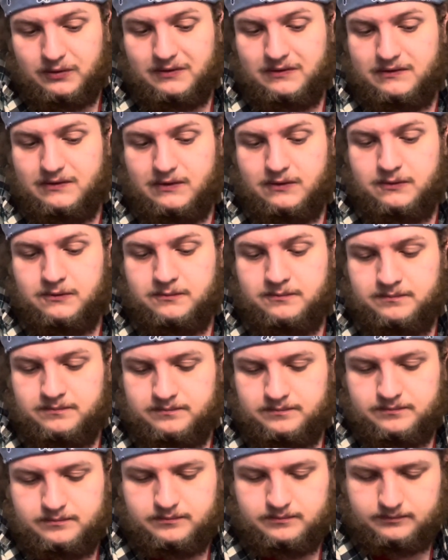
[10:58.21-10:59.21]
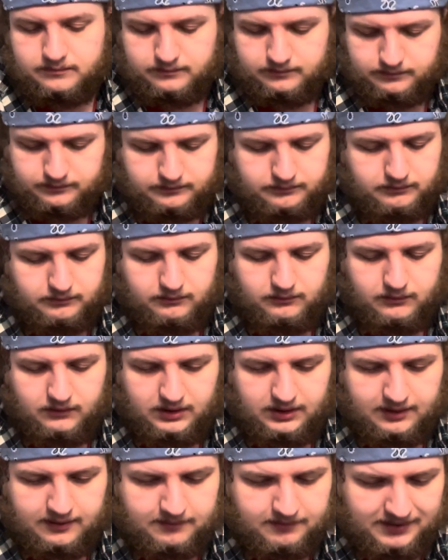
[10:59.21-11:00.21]
so.
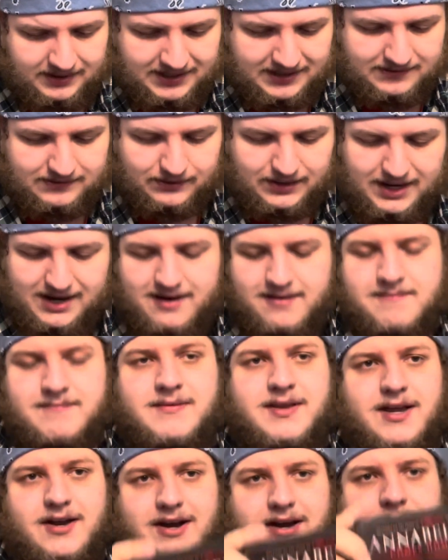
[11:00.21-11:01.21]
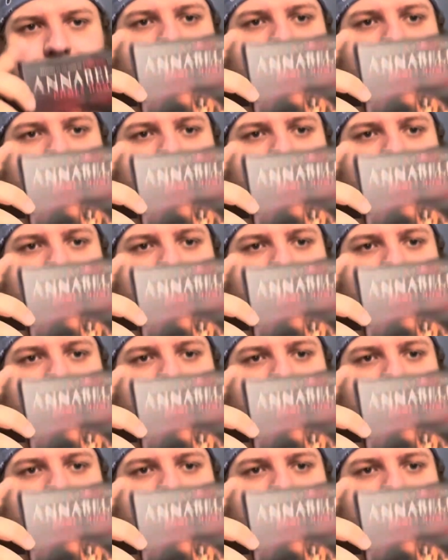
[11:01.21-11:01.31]
But that's okay. Alright.